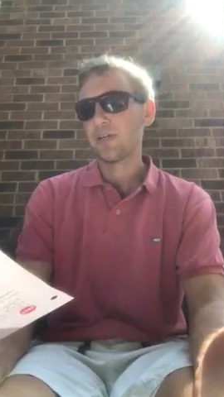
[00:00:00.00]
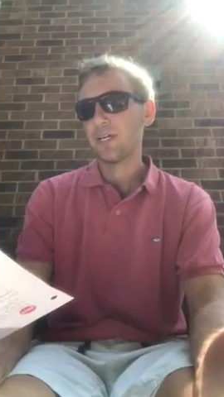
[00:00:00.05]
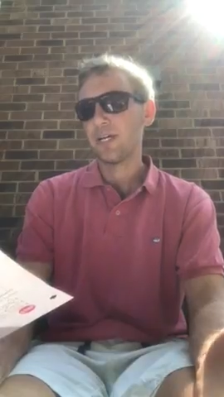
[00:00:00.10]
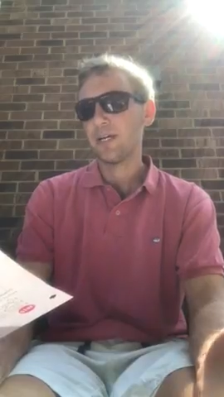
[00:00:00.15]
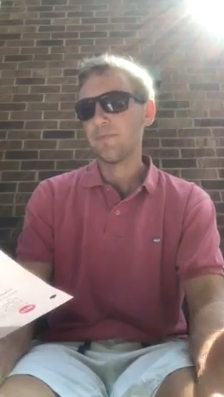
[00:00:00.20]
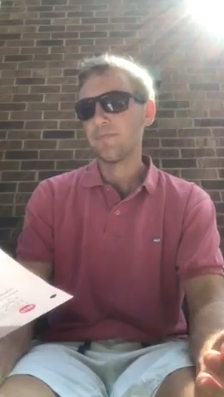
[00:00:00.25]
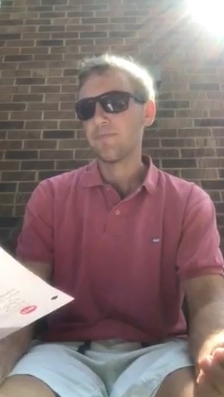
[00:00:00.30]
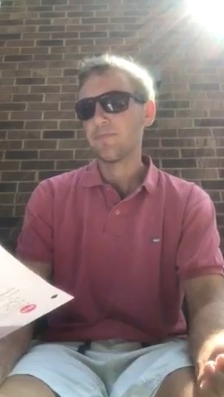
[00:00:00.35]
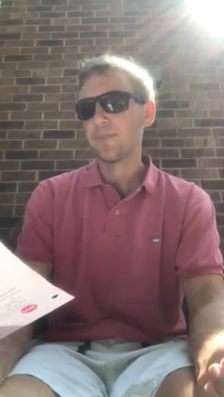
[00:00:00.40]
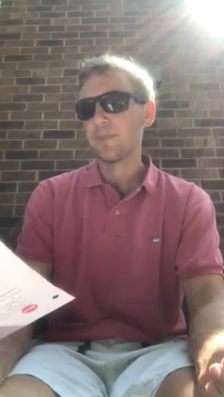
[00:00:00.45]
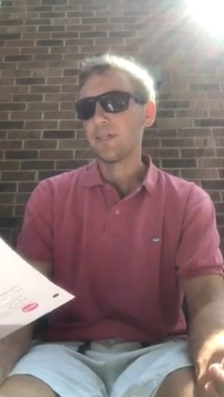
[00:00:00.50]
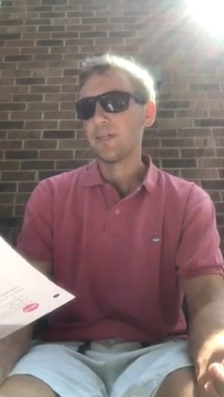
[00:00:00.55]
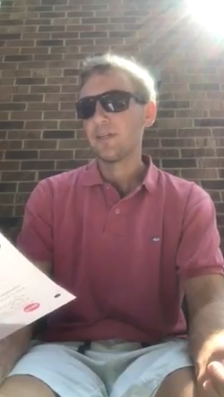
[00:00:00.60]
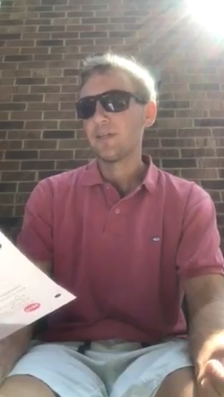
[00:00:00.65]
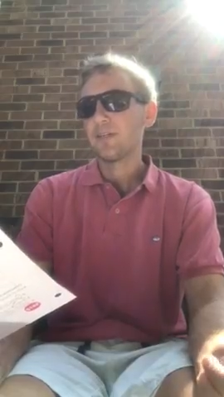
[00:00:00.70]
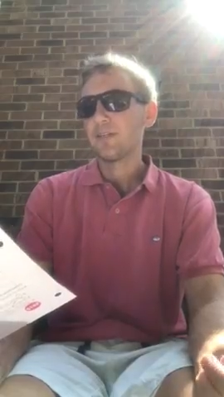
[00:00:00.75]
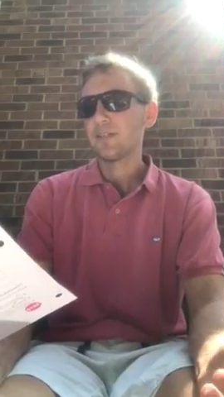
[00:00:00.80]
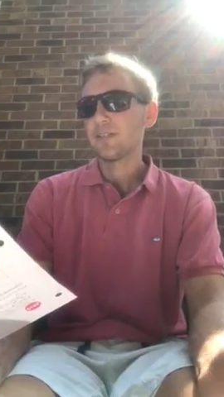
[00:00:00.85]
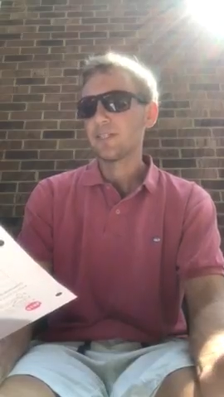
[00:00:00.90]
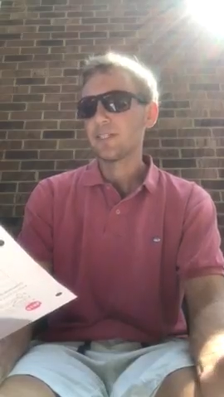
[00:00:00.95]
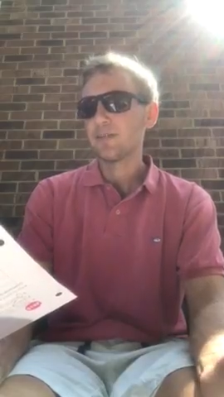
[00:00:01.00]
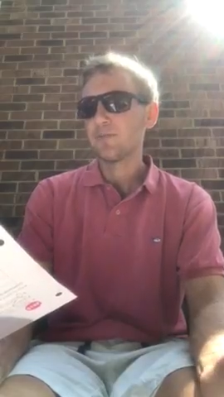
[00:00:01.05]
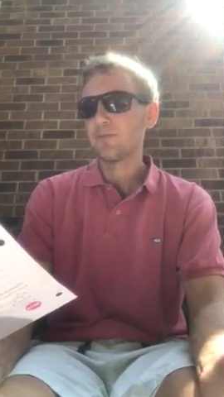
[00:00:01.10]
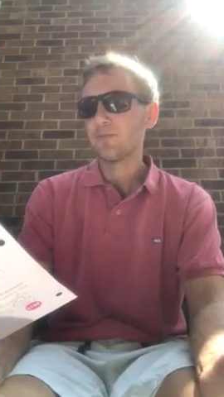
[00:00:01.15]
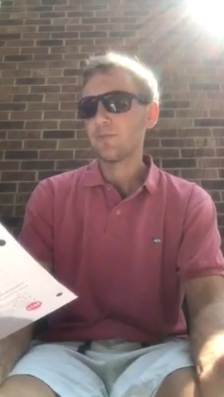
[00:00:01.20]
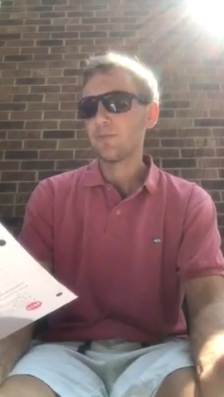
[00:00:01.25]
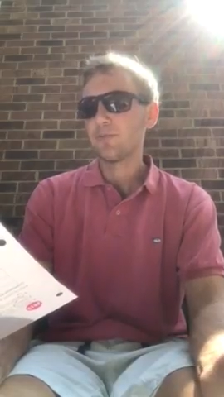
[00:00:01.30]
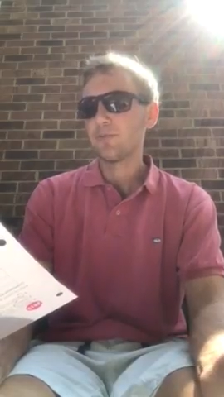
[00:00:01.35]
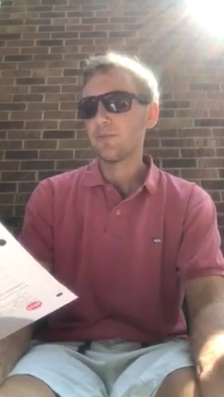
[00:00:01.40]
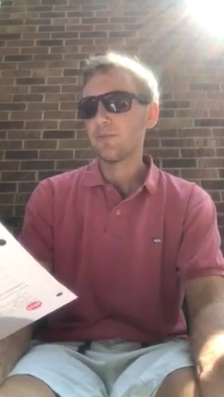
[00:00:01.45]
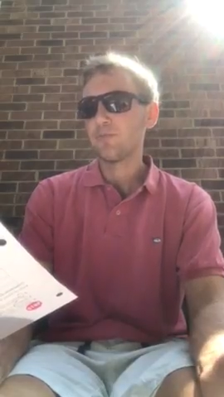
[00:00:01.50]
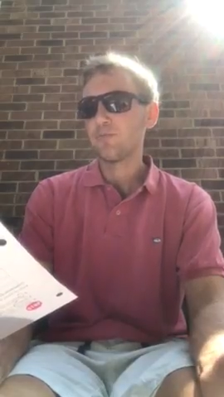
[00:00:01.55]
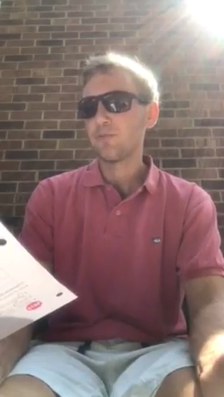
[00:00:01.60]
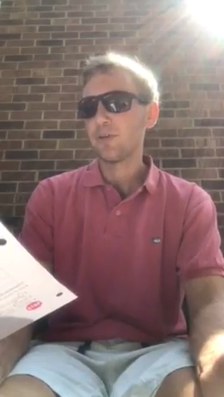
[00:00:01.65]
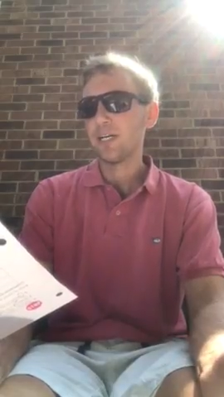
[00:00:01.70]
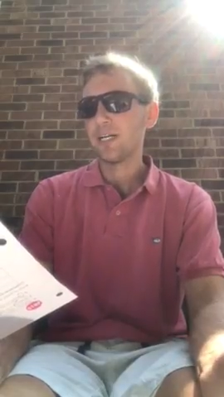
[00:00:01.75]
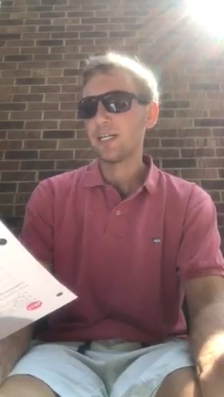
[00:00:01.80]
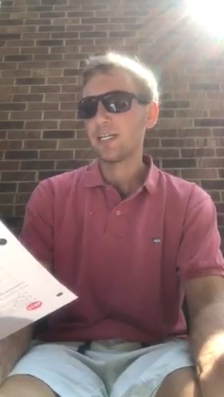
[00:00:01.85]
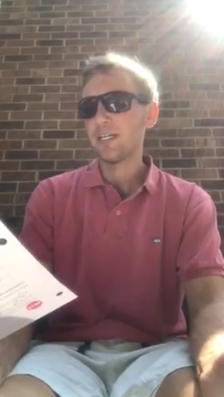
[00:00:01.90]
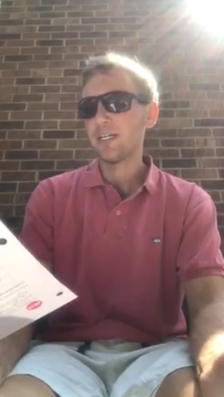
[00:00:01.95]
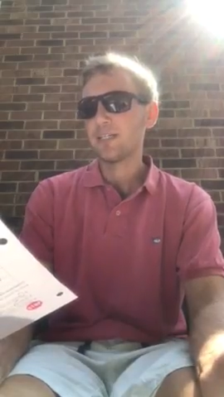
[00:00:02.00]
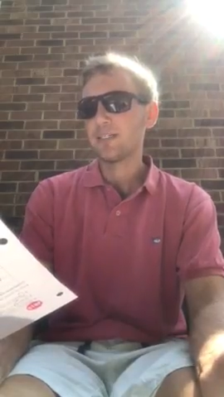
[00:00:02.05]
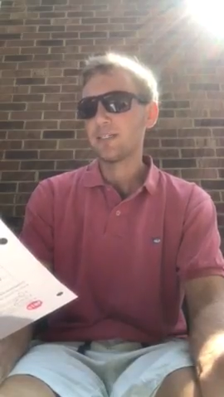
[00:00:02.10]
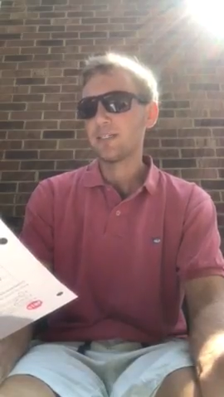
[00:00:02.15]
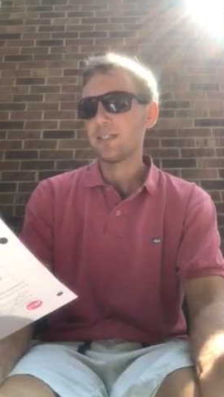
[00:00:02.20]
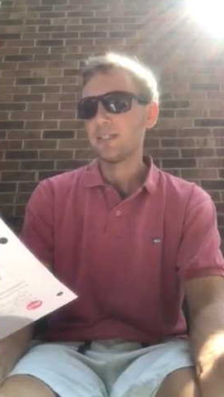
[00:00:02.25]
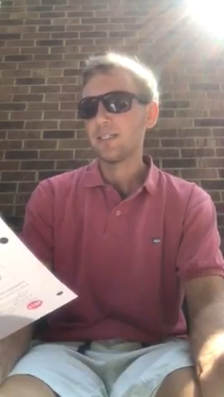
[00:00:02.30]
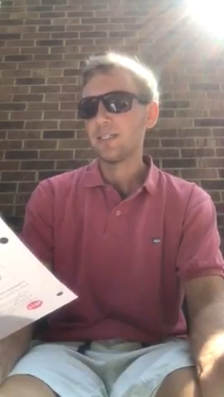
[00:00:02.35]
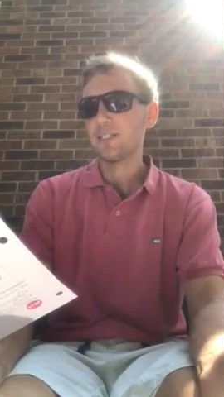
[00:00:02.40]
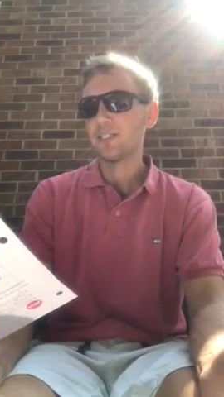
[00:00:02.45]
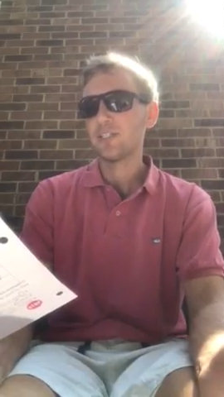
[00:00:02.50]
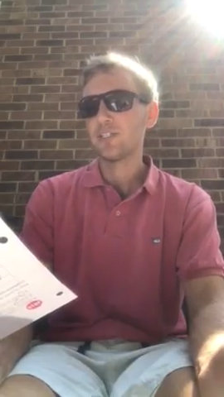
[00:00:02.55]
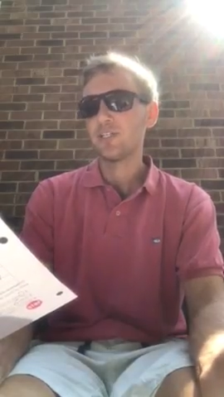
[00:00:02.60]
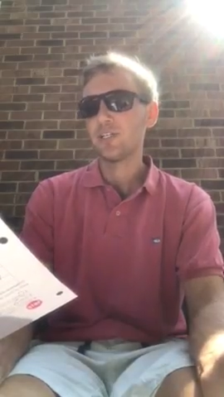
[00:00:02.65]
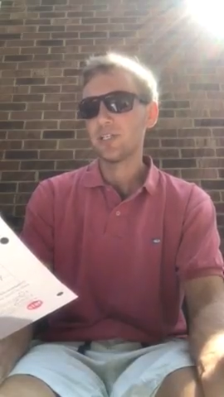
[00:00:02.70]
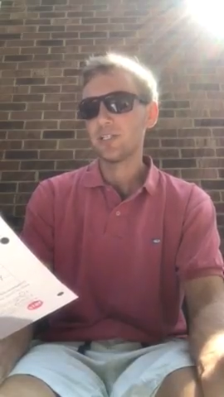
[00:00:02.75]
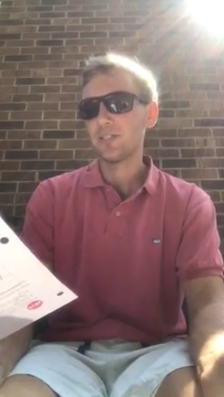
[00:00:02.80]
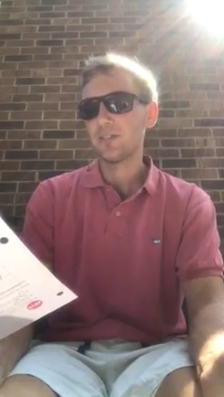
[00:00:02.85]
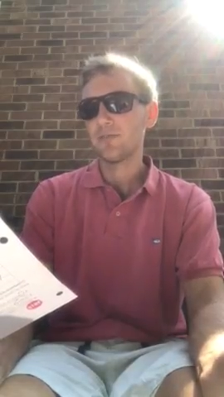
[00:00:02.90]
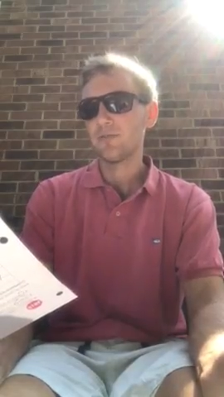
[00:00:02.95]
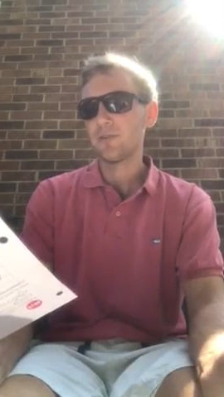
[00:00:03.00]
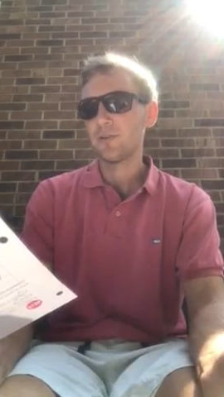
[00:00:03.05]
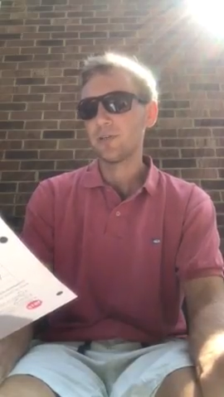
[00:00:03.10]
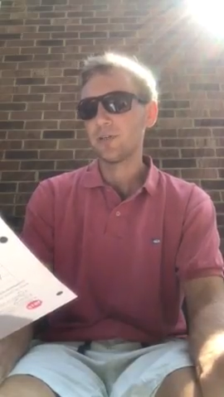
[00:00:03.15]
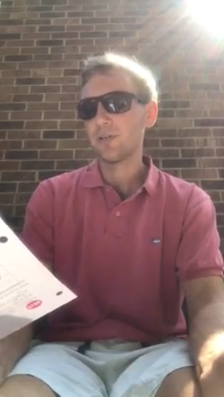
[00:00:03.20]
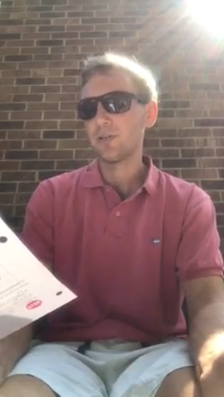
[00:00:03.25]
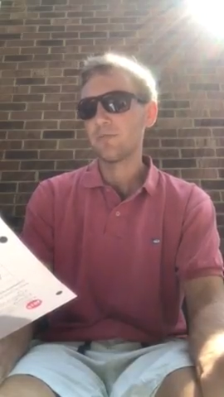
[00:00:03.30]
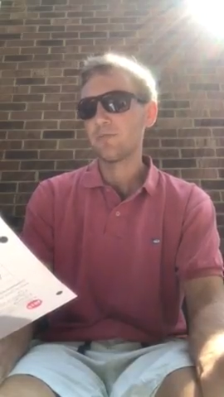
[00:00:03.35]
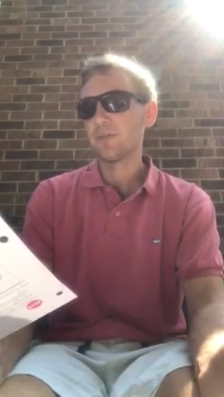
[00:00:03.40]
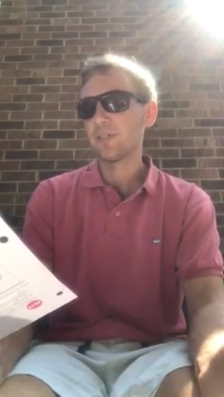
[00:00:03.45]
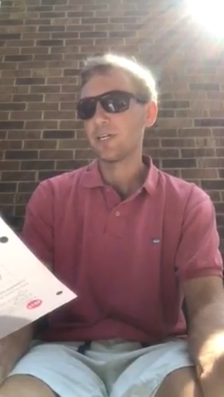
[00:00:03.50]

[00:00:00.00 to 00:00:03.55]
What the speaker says: Okay, the simple predicate is just the verb.